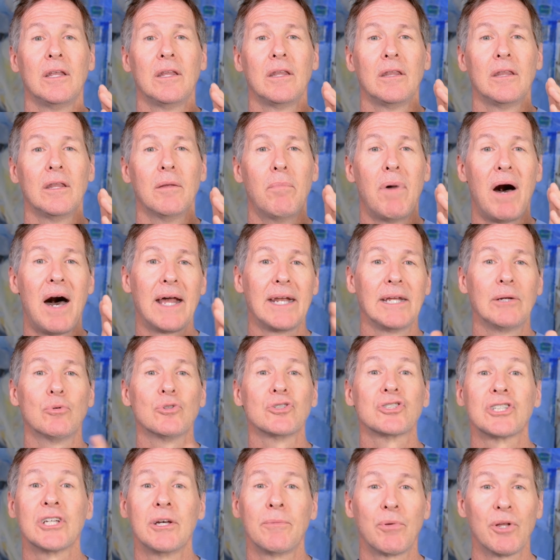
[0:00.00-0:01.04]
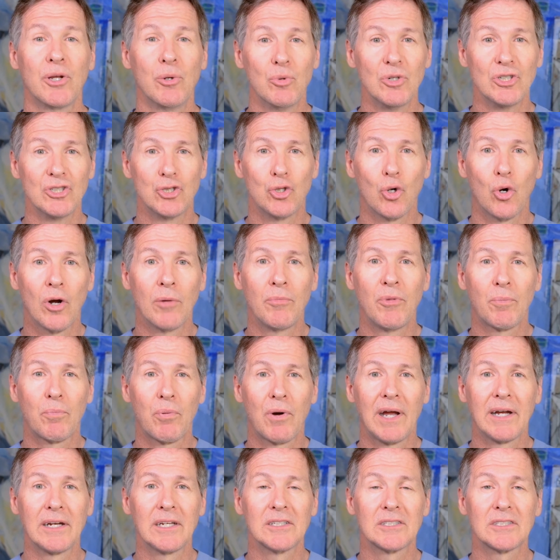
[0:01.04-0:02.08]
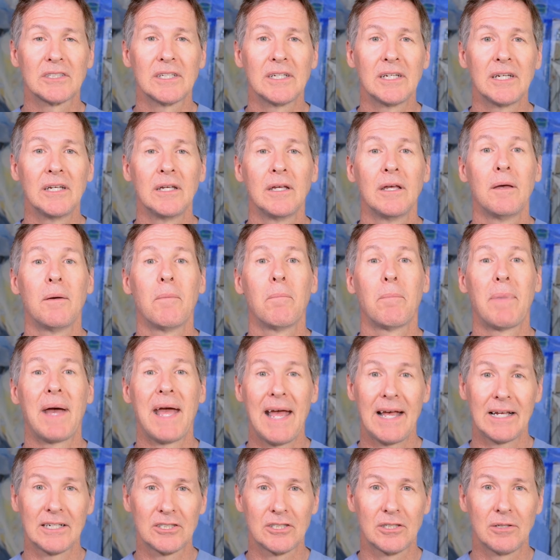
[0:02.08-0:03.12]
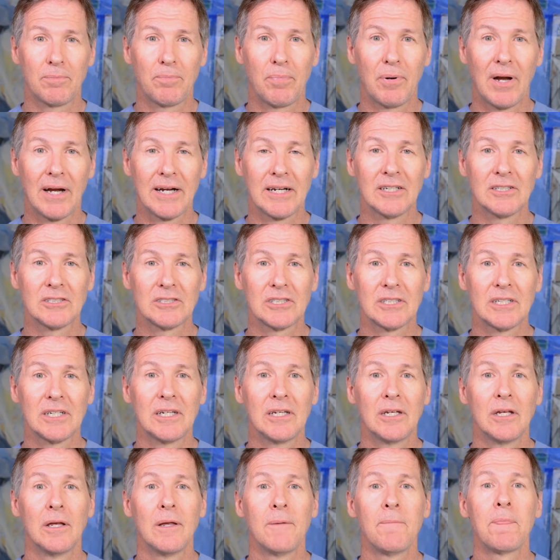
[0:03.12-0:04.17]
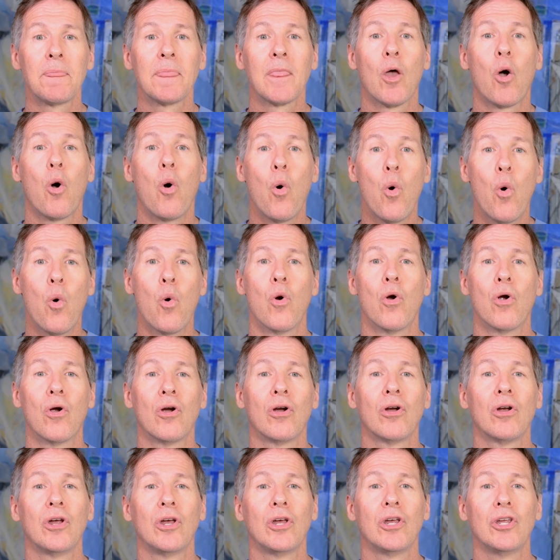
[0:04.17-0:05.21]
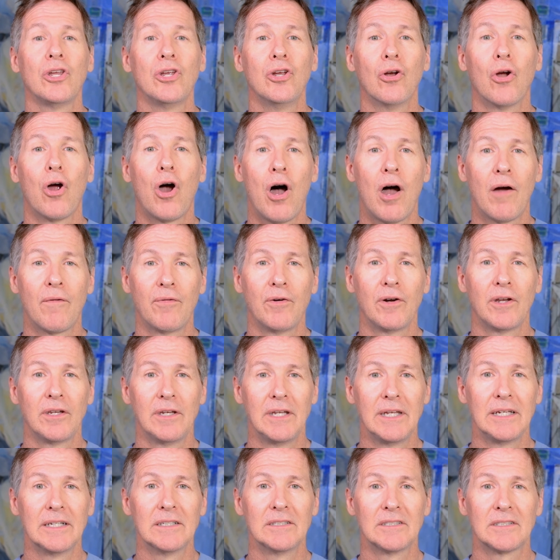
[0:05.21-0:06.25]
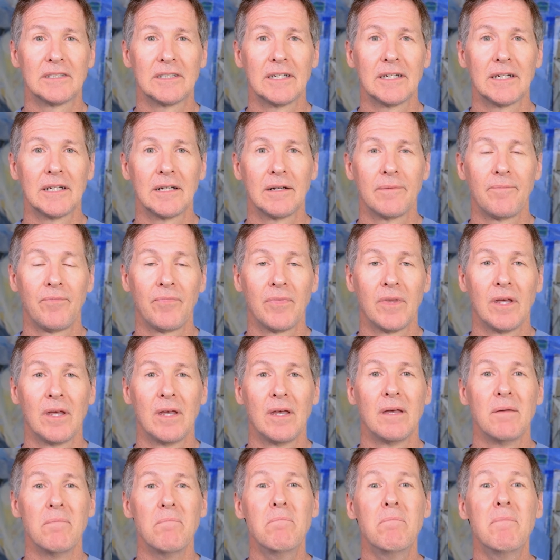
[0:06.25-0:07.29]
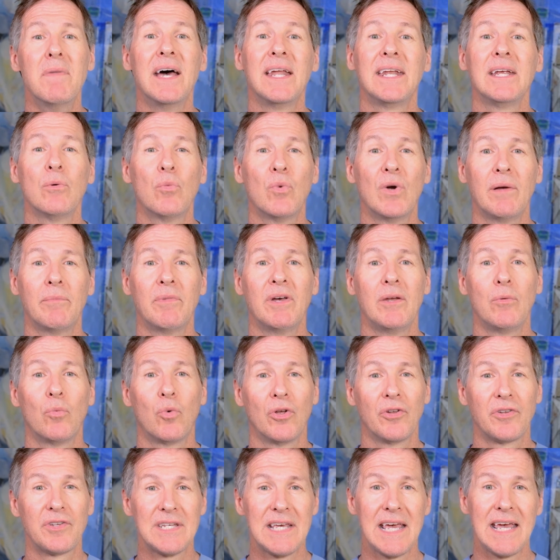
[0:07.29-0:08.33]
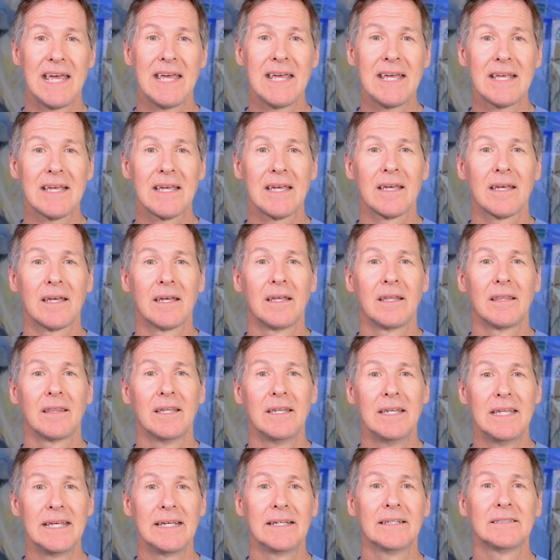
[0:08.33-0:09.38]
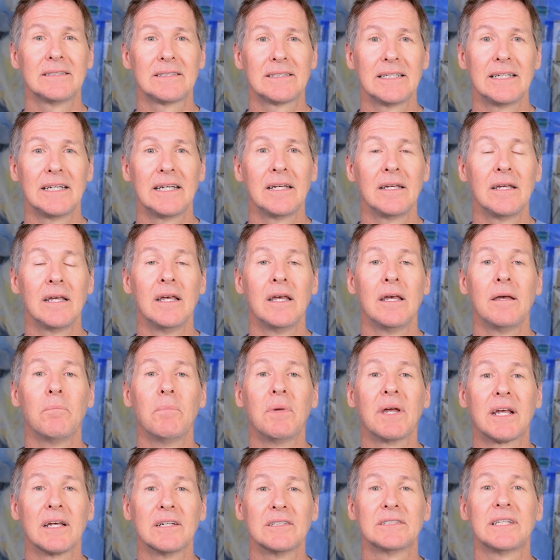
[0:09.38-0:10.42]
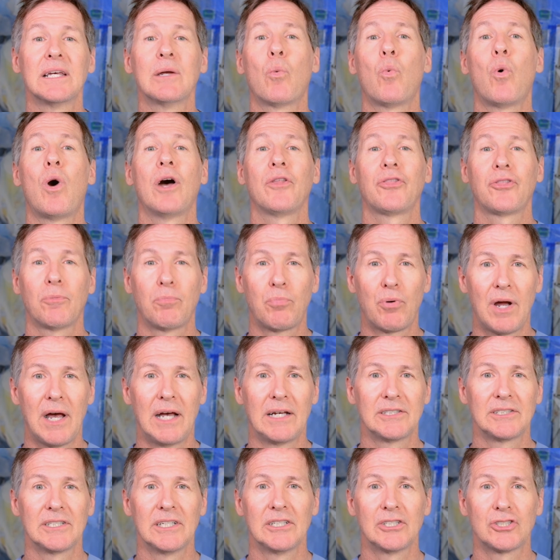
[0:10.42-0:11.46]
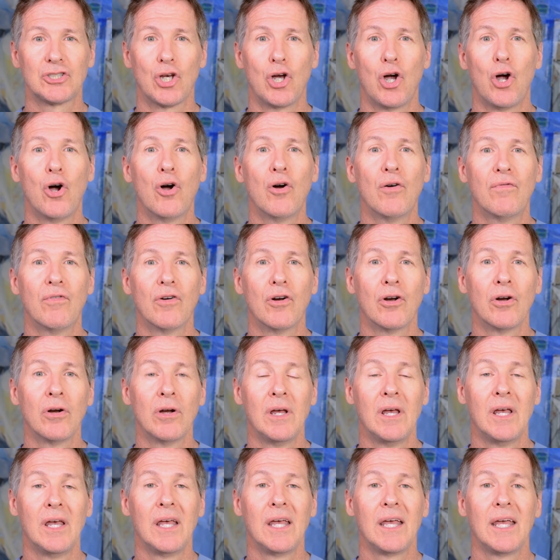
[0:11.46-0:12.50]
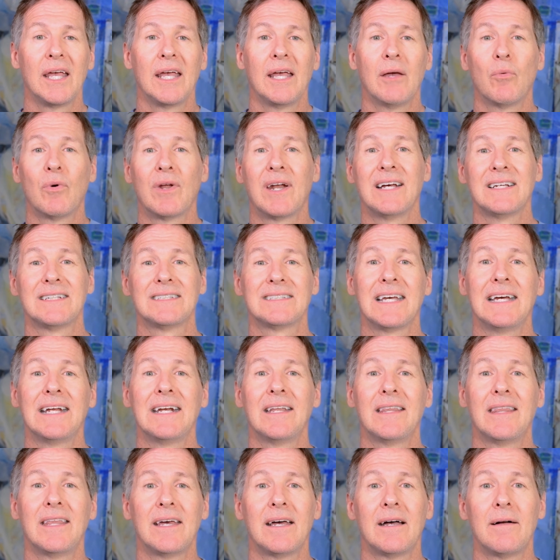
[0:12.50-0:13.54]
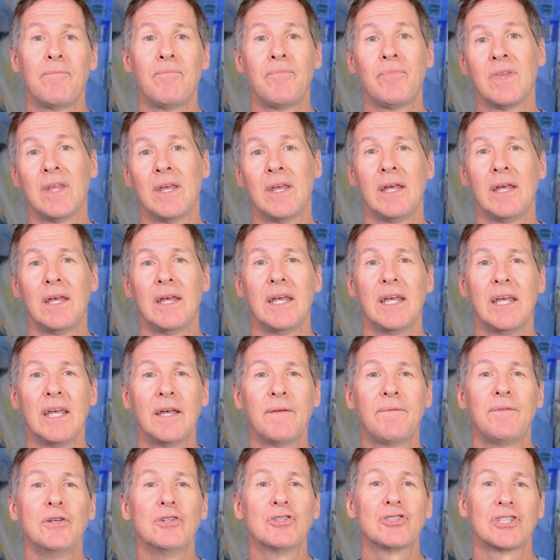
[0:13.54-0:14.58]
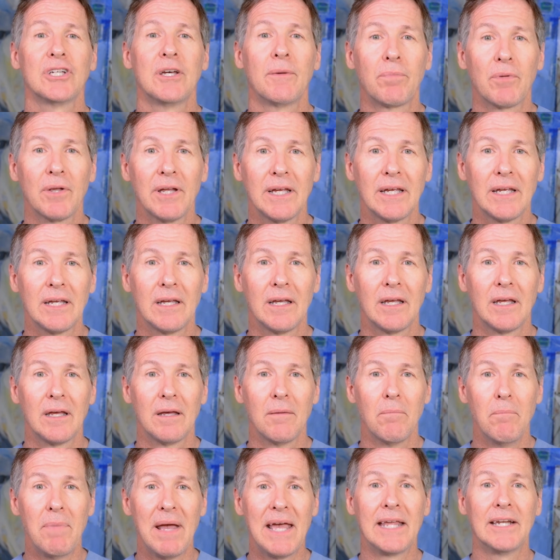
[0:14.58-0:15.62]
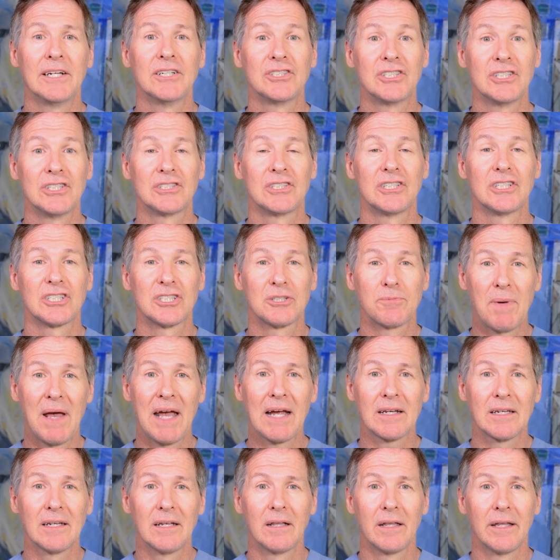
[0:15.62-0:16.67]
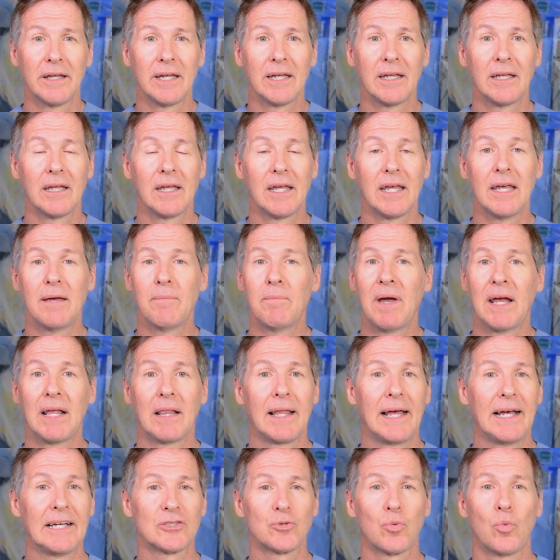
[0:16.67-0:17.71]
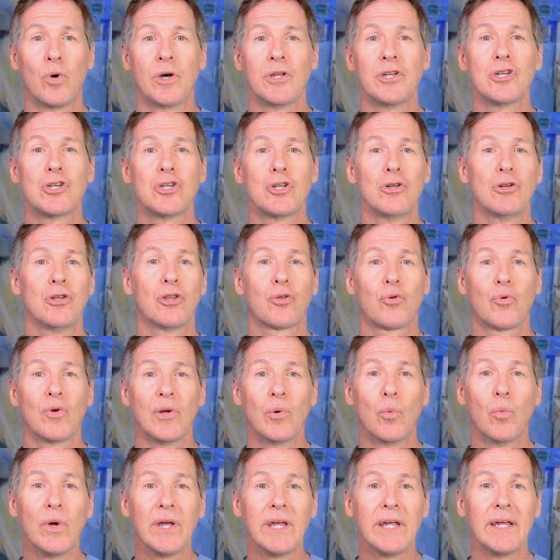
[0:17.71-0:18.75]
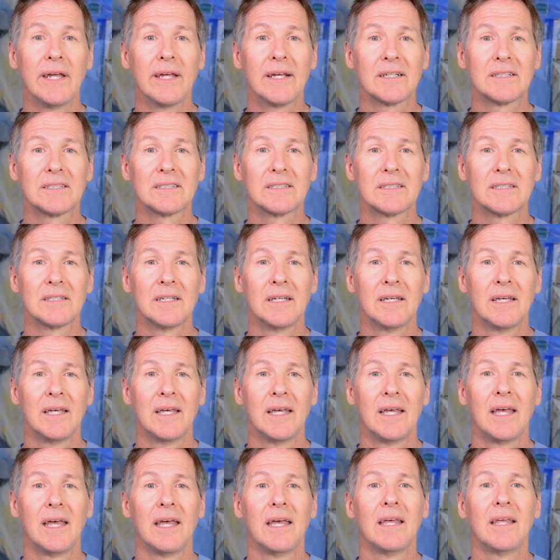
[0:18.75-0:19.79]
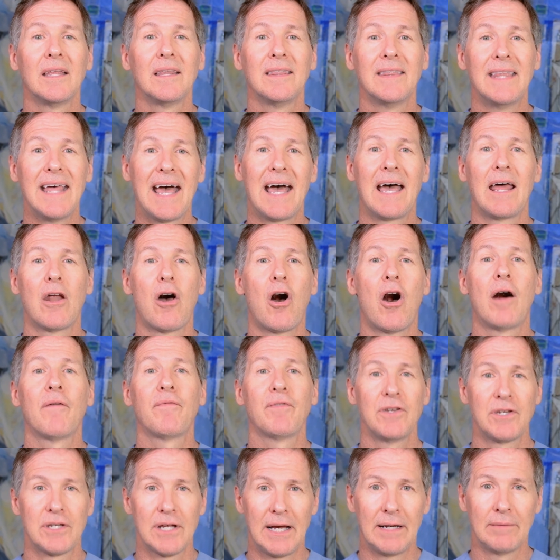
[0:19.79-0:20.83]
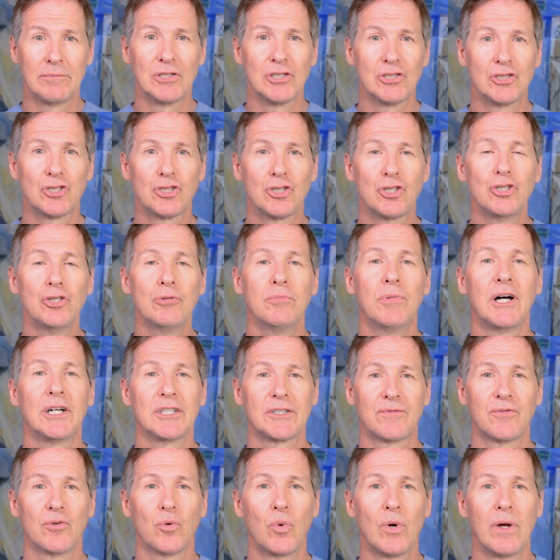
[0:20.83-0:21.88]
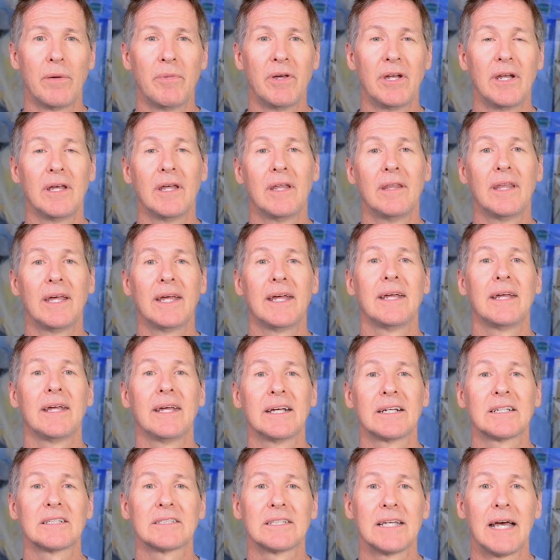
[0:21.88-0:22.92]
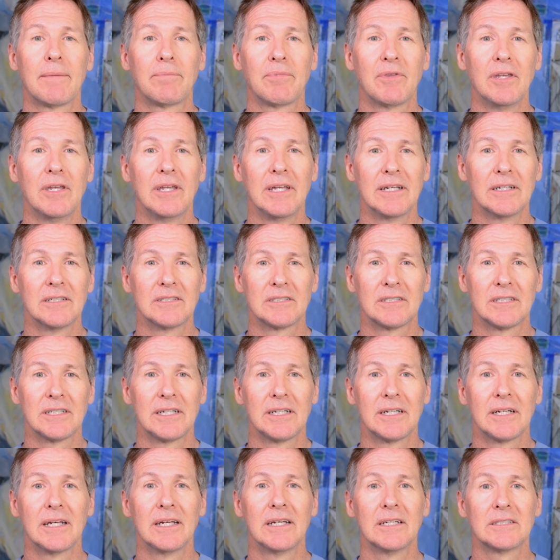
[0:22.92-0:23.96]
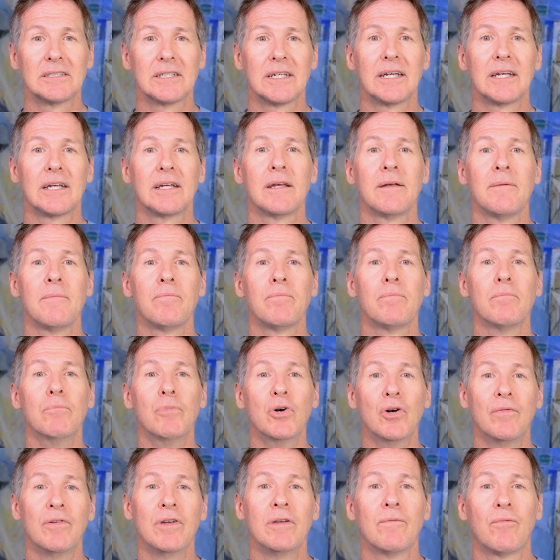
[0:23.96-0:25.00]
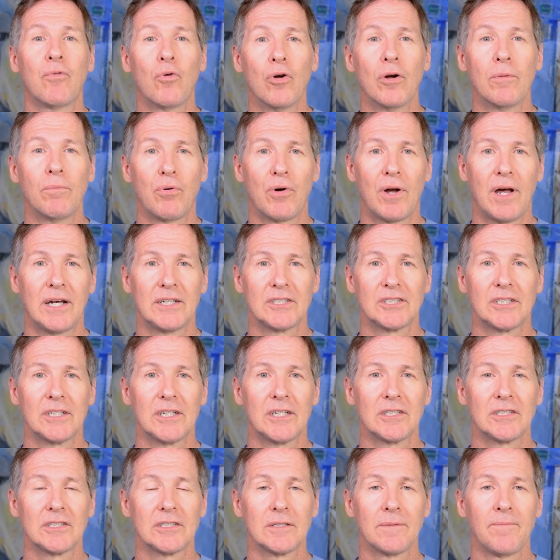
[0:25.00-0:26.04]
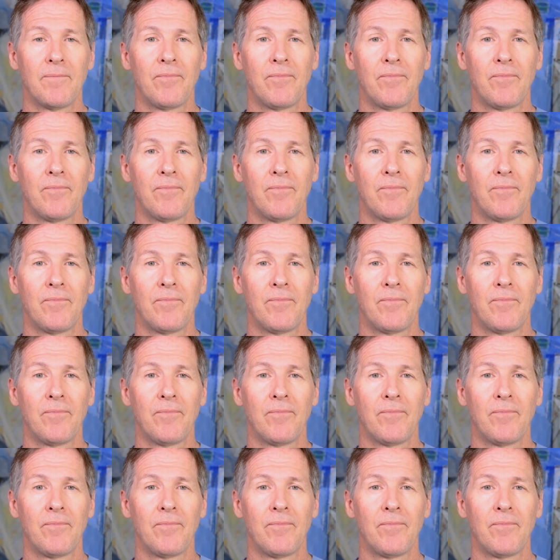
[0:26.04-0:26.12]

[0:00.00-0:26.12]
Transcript: The body will simply resorb the pregnancy, pass the pregnancy, or you're offered a D&C. Many women will take the D&C because they want the process over. And when I say to them, if you simply manage this expectantly, it may last 1 to 2 to 3 weeks. That oftentimes is too much for women, and they accept the D&C as a moving forward process.